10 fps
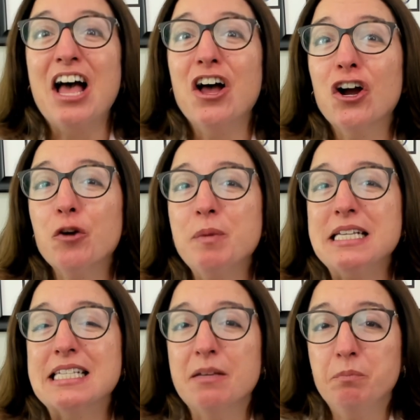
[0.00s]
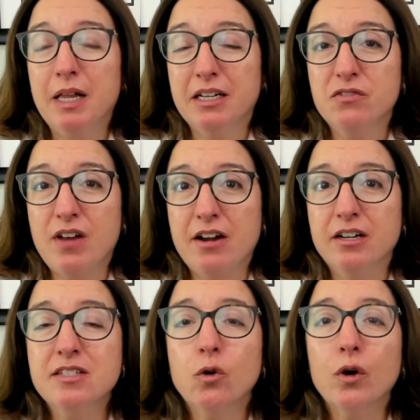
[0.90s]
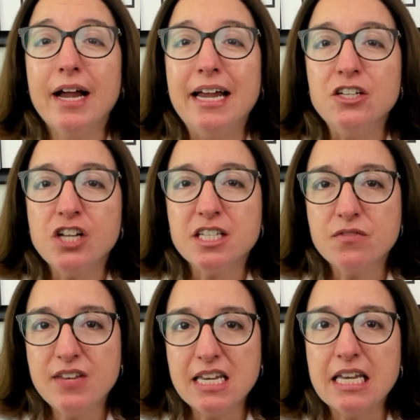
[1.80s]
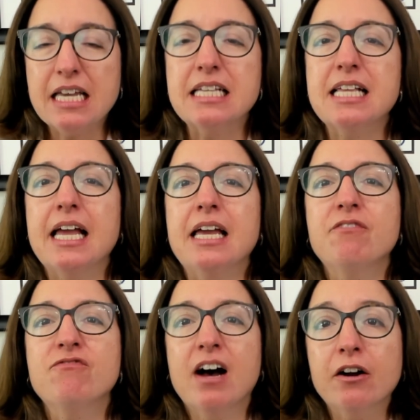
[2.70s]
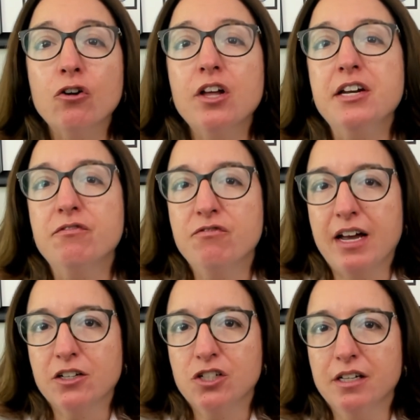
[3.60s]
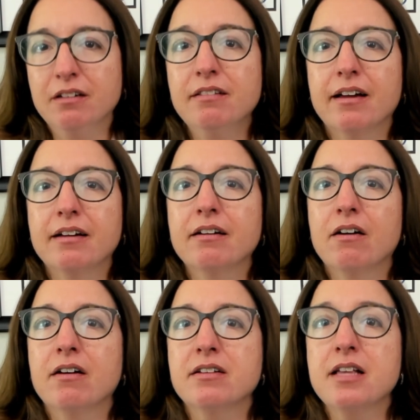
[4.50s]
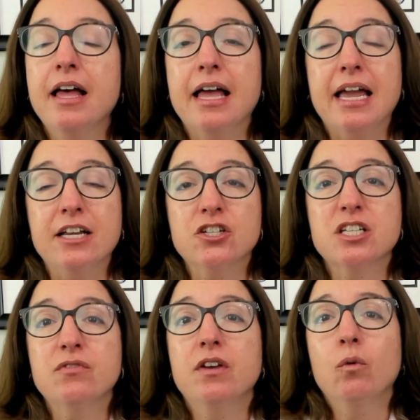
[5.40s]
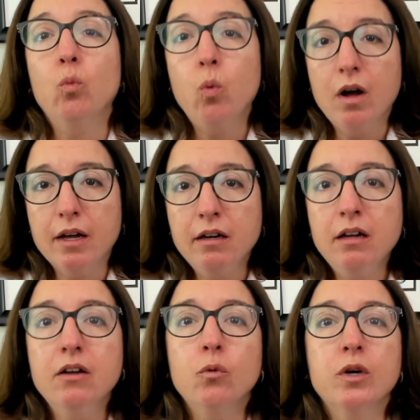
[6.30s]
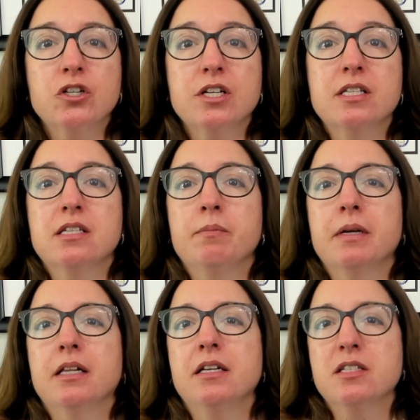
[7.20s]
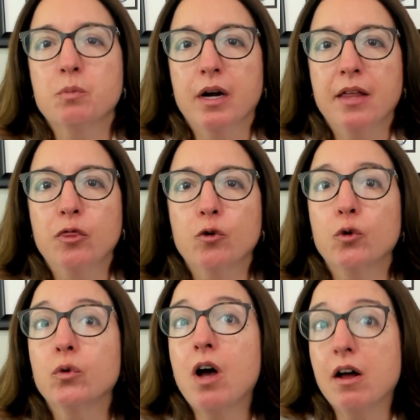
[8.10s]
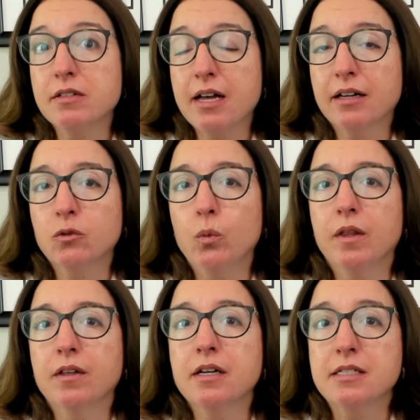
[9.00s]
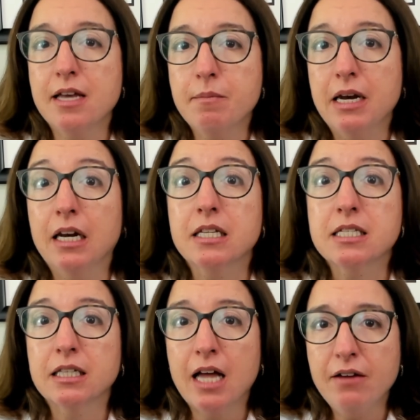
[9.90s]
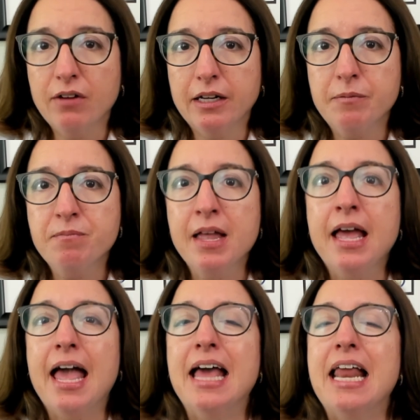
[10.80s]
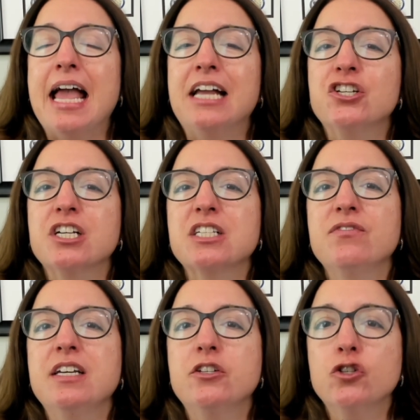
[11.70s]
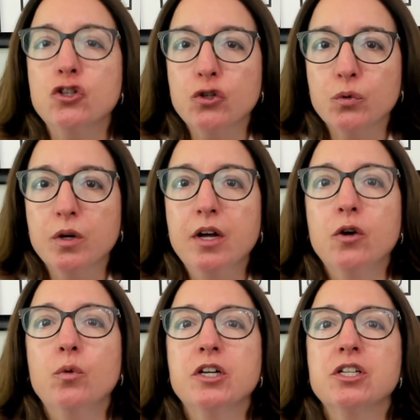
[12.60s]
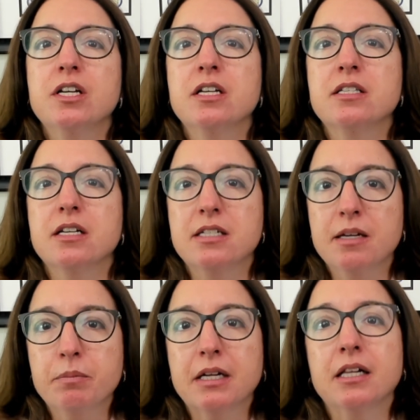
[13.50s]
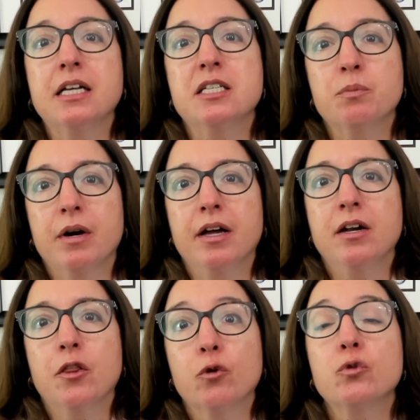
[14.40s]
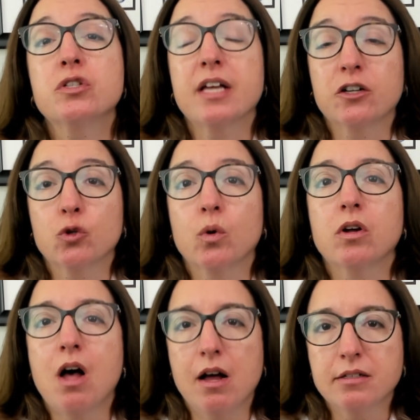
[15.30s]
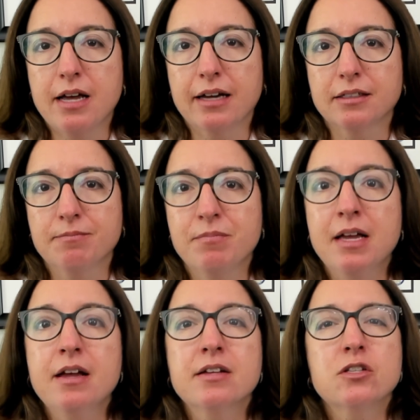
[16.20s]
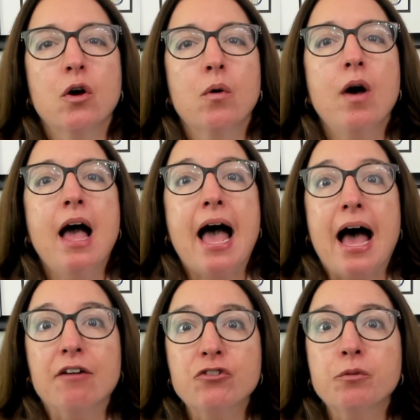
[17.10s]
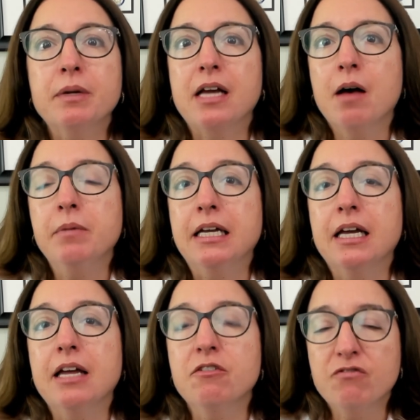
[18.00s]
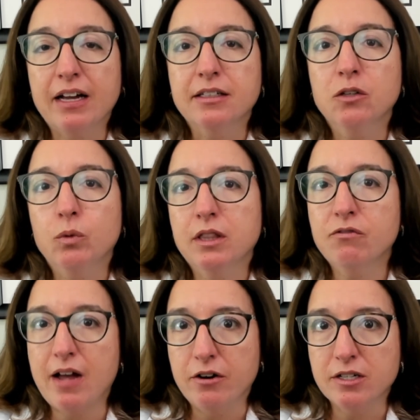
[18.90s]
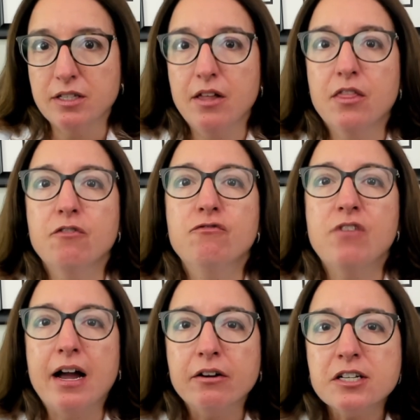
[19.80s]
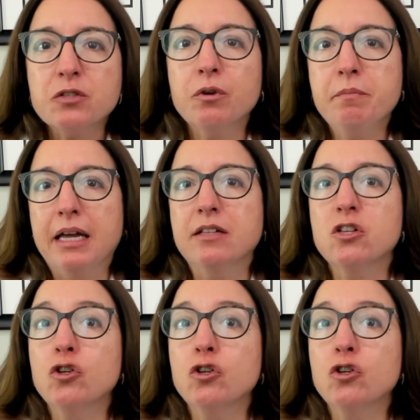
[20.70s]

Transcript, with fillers: Herpes simplex virus, or HSV, is a viral infection that can cause HSV1, which is typically spread through contact with contaminated saliva, and HSV2, which is typically spread through sexual contact. So, after becoming infected with the virus, the virus remains